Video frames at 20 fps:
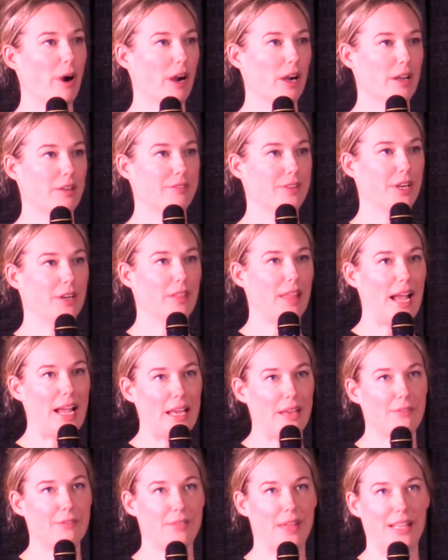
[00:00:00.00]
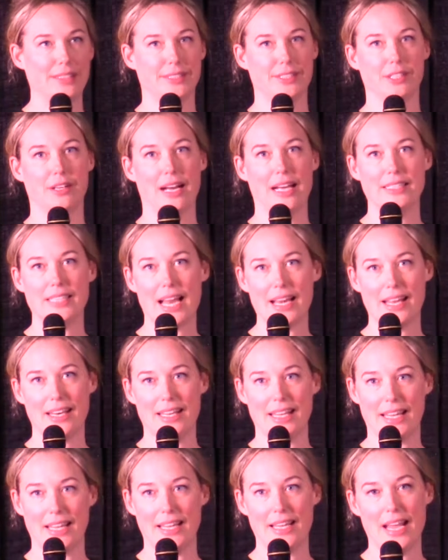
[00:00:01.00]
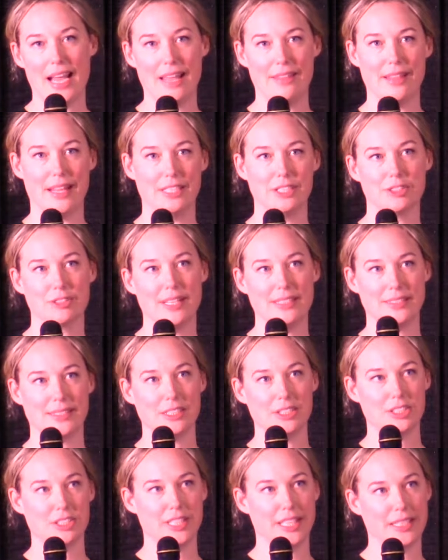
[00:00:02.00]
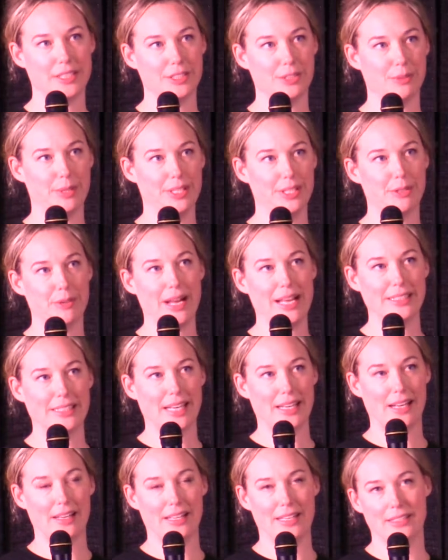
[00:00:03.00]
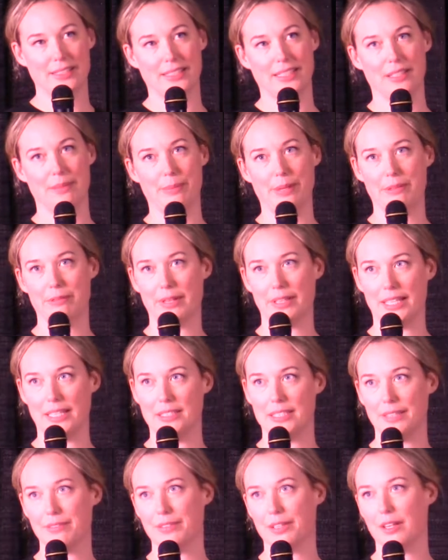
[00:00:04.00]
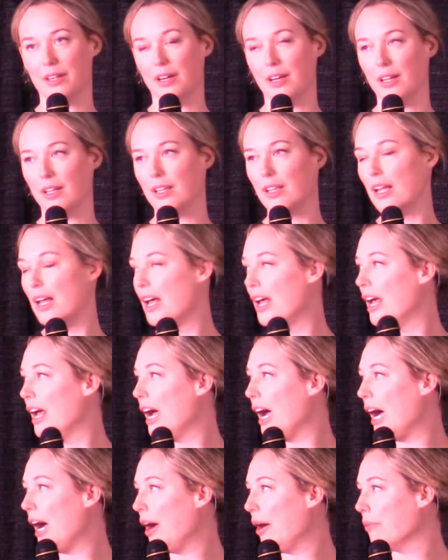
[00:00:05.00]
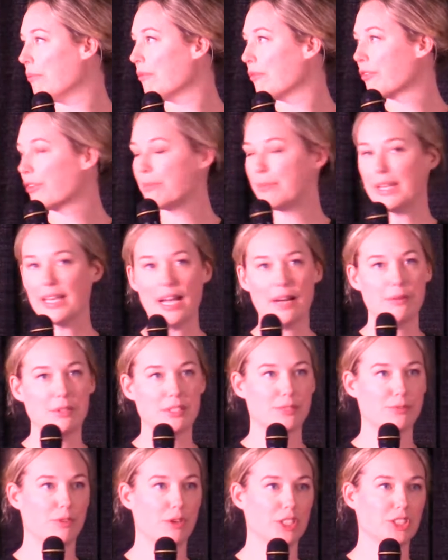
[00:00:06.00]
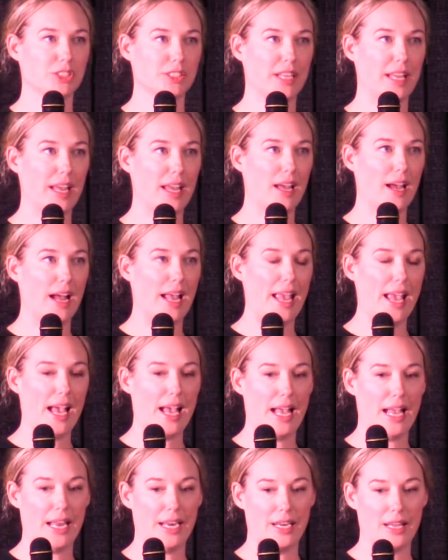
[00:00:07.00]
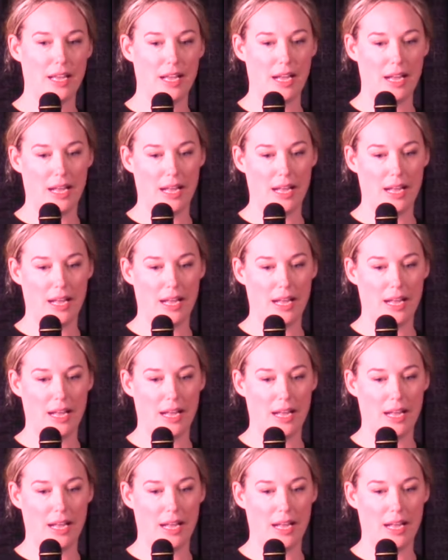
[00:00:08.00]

part of your life. That's your identity. And then transitioning to a new identity can be really difficult. For me, I was fortunate. I had